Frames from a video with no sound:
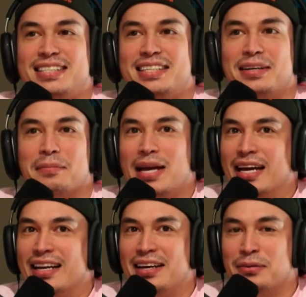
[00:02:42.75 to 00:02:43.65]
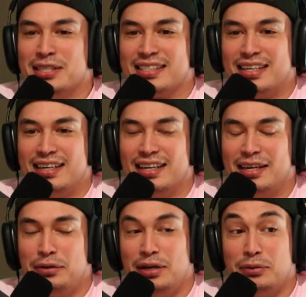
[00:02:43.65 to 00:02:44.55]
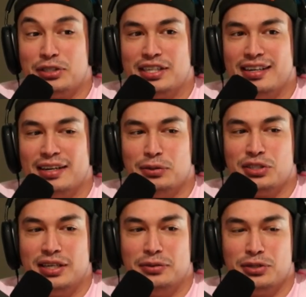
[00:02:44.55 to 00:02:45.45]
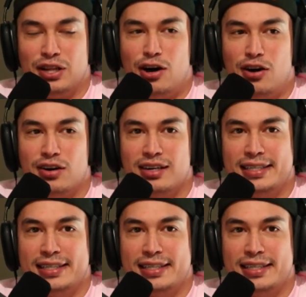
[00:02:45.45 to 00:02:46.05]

Man, it was it was good. It was long.